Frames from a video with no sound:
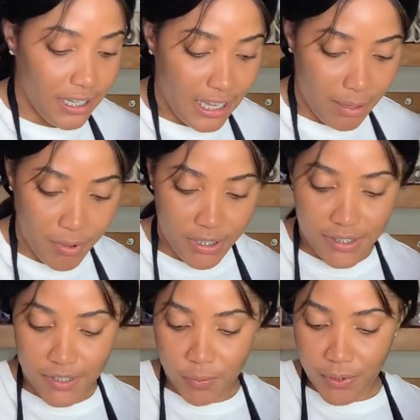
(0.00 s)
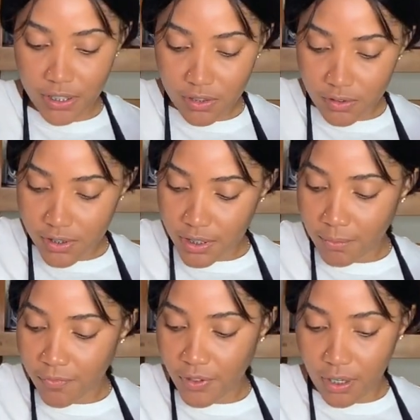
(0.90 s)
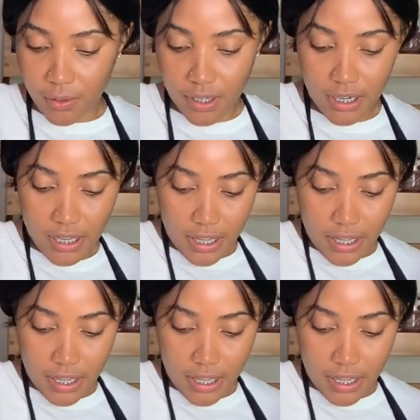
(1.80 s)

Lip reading: I'm going to sprinkle some flour.